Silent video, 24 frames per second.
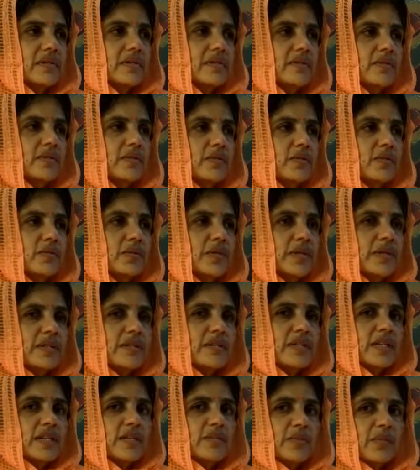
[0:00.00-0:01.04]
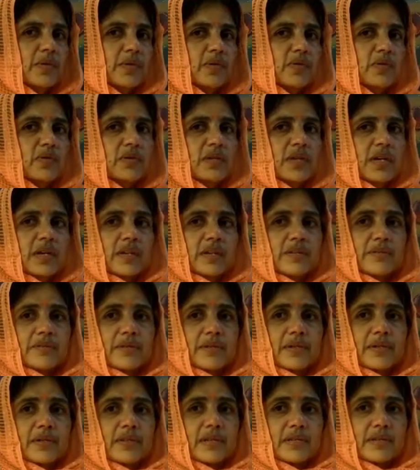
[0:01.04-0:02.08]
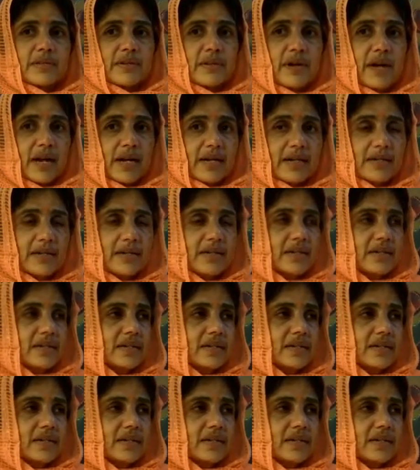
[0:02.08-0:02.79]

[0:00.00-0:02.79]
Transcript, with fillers: You know, one says blue, the other one says red.